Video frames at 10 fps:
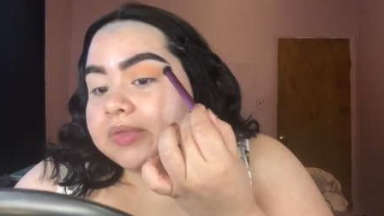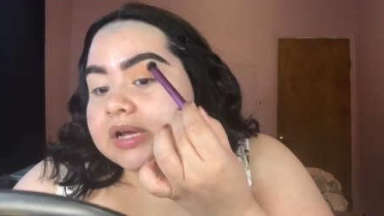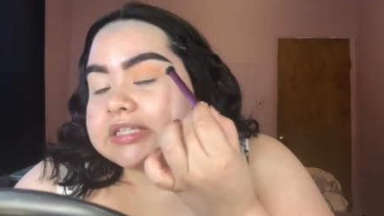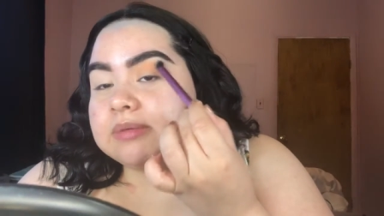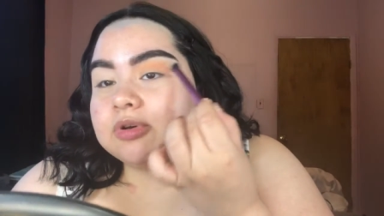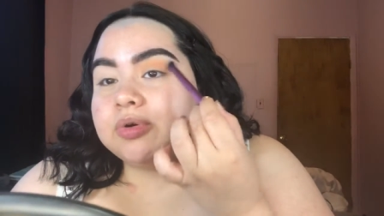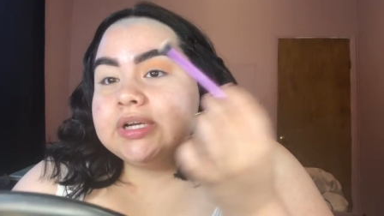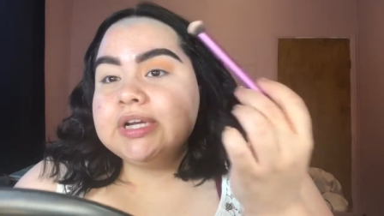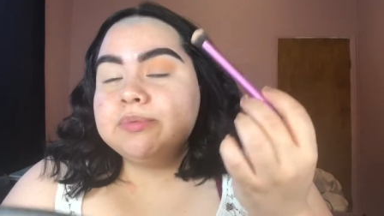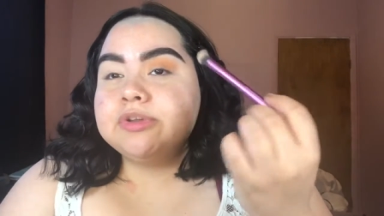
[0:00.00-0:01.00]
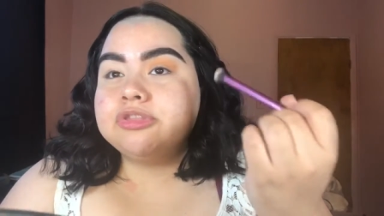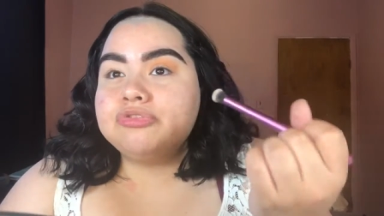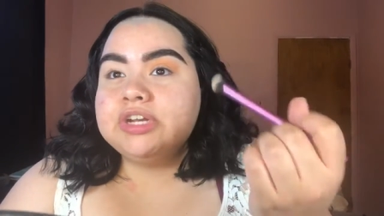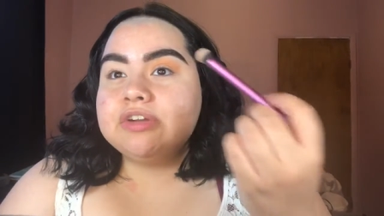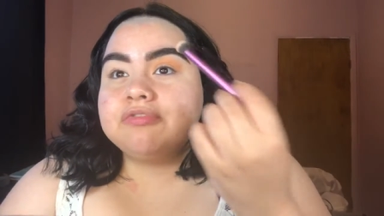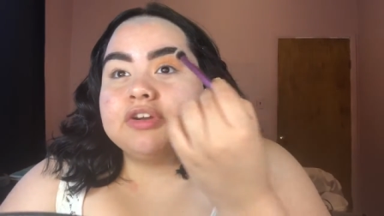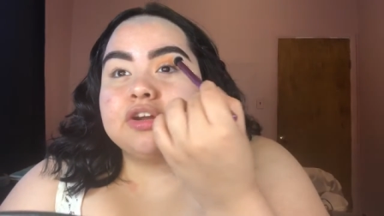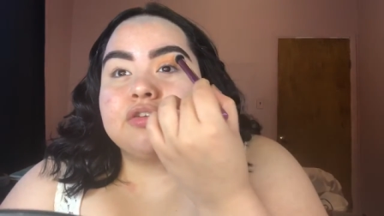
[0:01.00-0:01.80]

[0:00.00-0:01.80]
Because I'm going in with three different